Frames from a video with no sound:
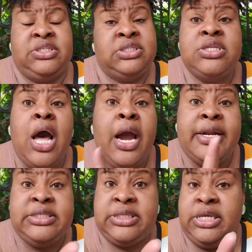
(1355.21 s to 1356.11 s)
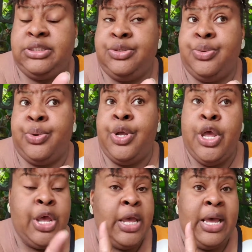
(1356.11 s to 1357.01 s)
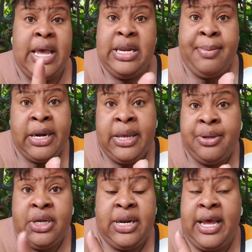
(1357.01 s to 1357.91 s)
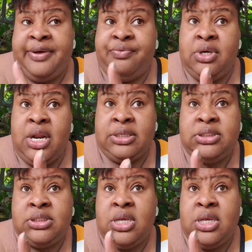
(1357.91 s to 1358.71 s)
This is the hardest thing to do. Anybody out there that have not